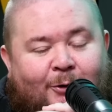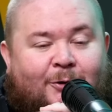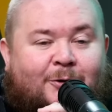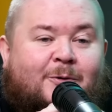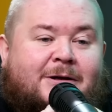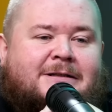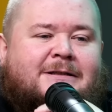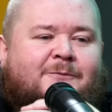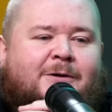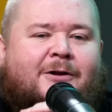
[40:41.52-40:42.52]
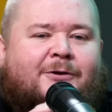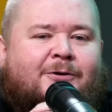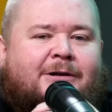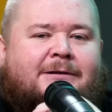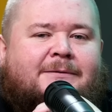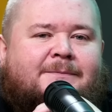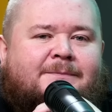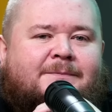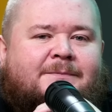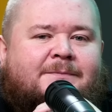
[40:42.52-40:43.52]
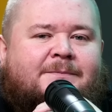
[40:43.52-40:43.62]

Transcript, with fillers: other questions have we got there, Don? A